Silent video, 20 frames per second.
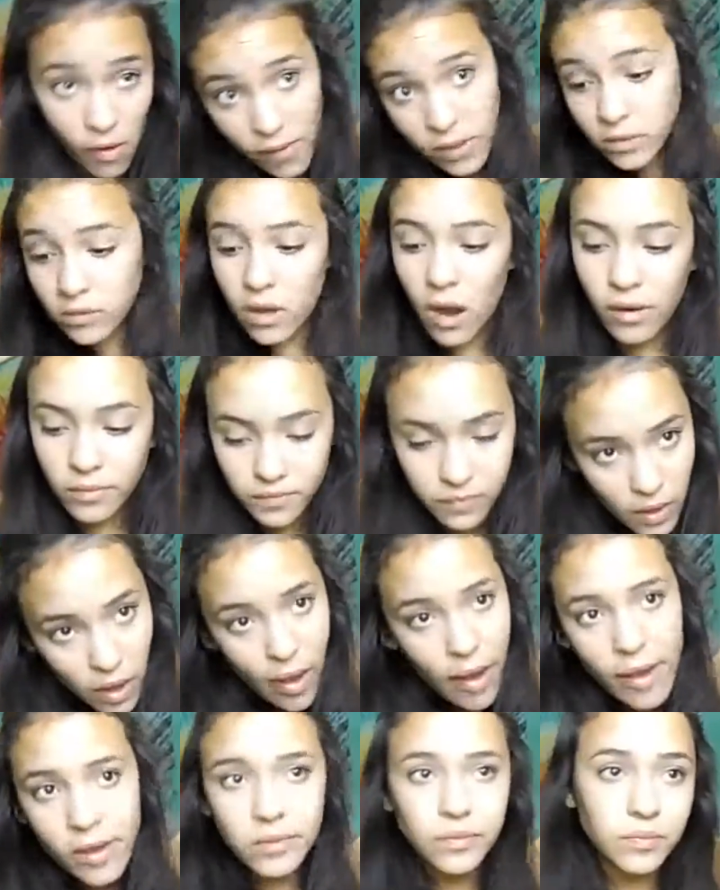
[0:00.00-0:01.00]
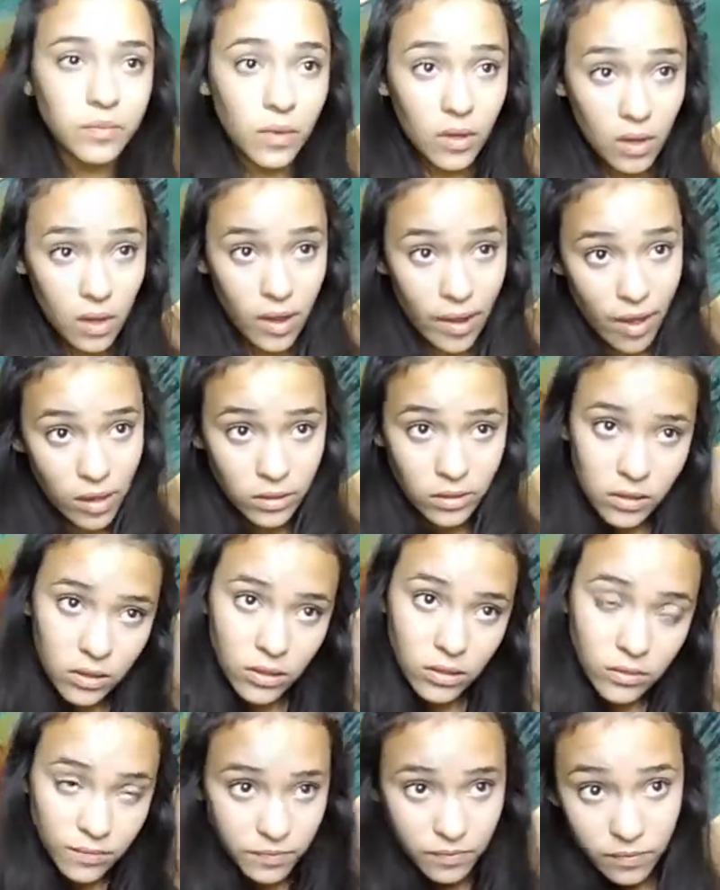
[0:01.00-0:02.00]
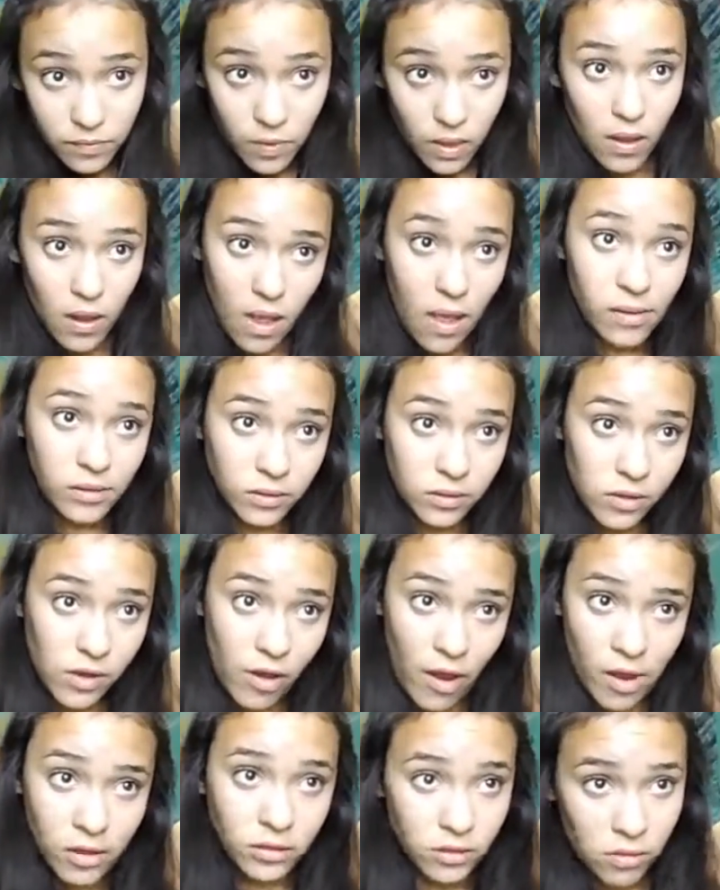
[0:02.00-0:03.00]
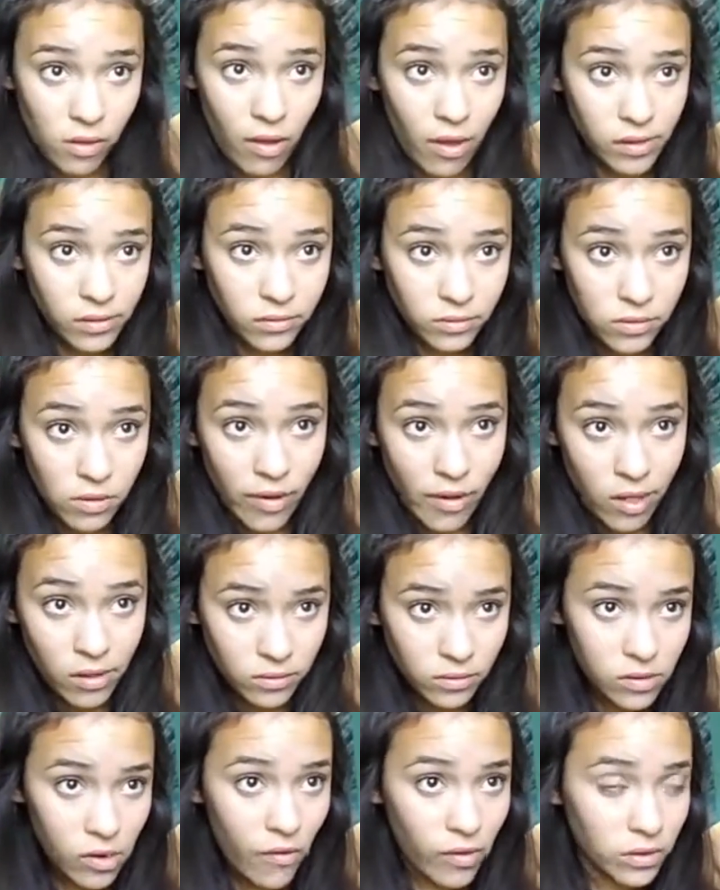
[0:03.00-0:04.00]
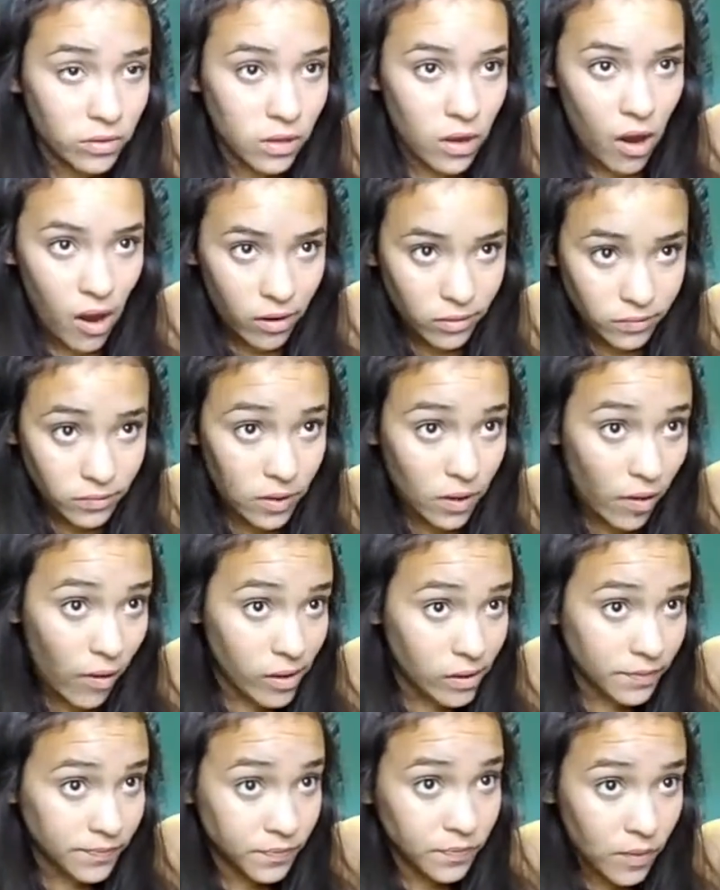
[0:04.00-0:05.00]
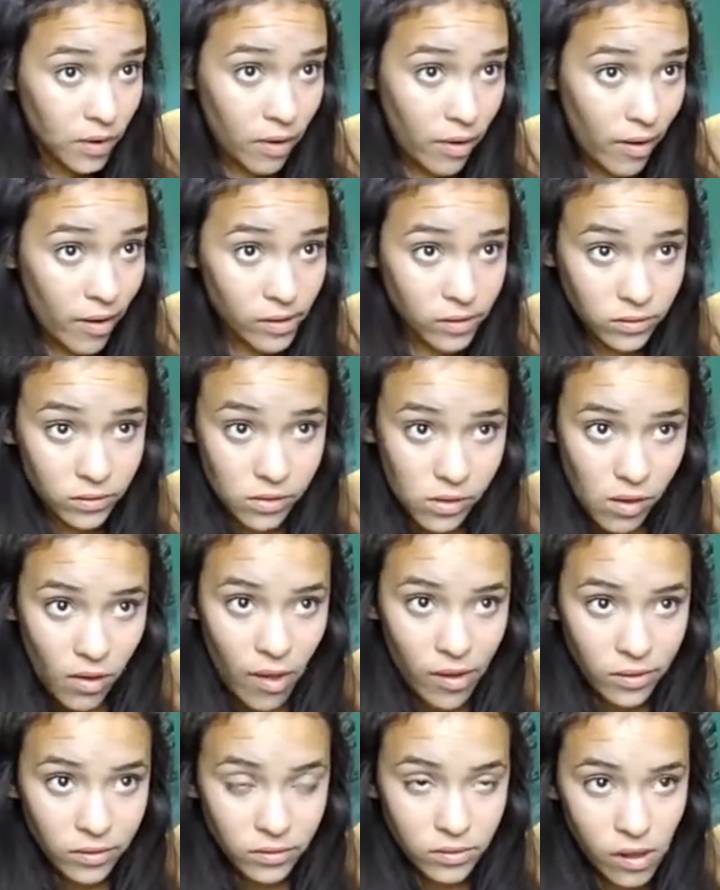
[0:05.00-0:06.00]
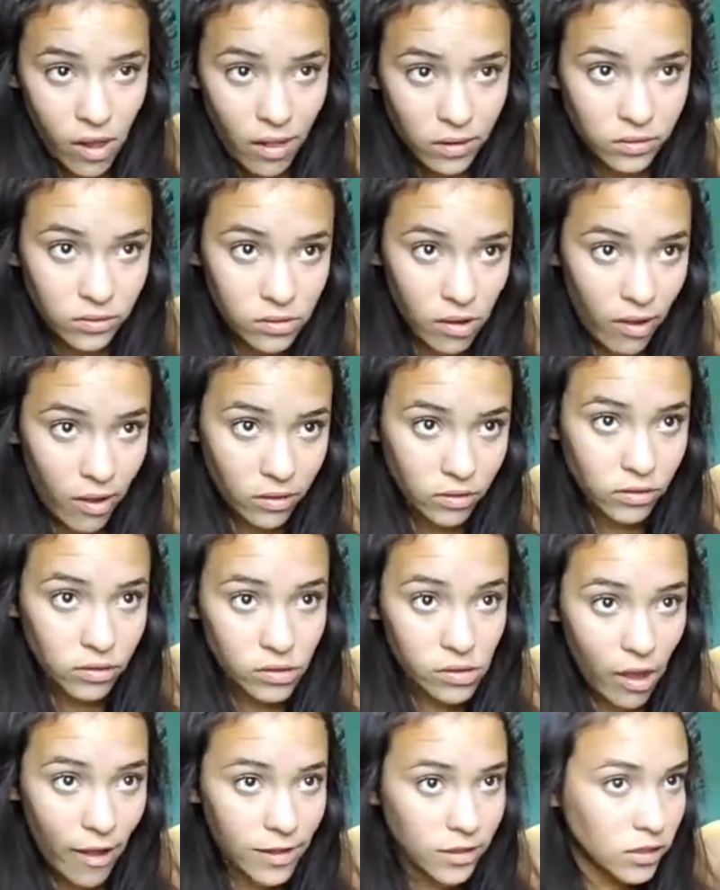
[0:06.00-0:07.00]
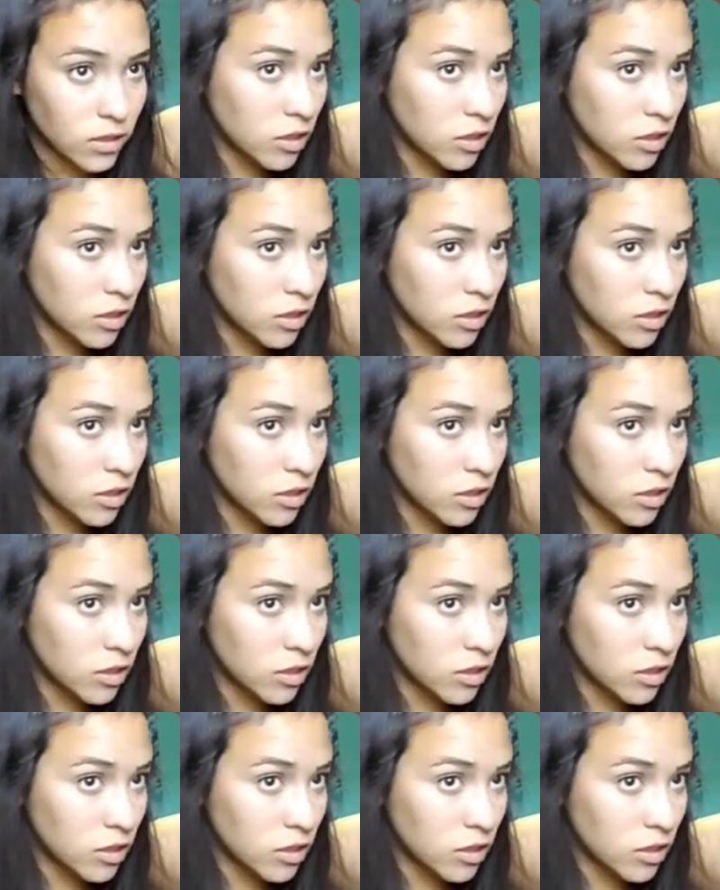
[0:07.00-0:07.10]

and I'm tying it off and easily just pulling out the pieces to make it look a lot more thicker and more messier.